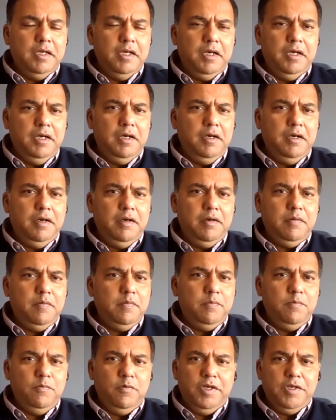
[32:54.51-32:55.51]
uh,
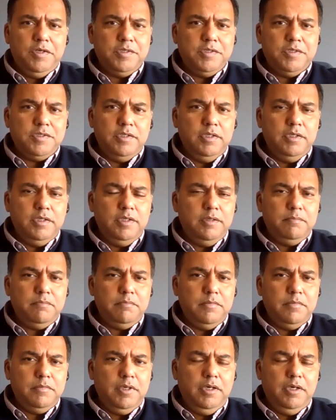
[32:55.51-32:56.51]
where is
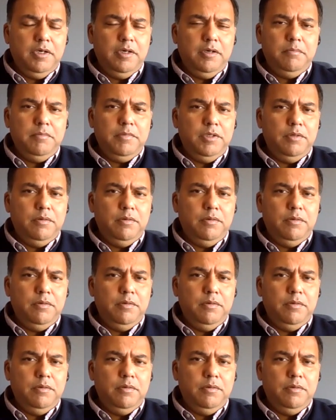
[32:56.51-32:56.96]
the um,